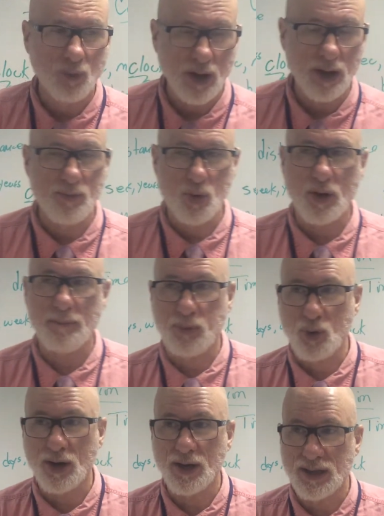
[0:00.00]
one of the more
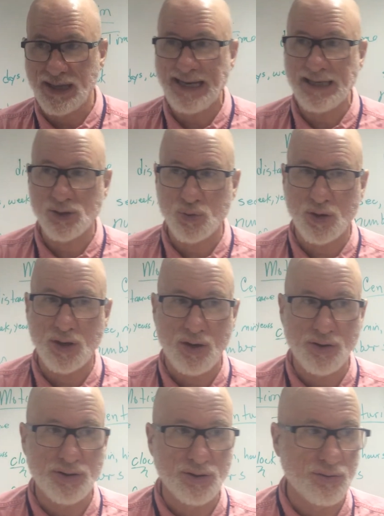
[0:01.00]
important things we're
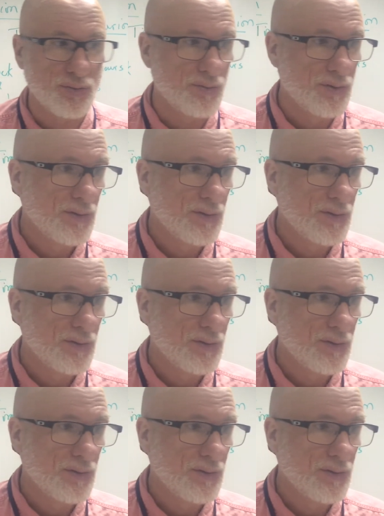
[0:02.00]
going to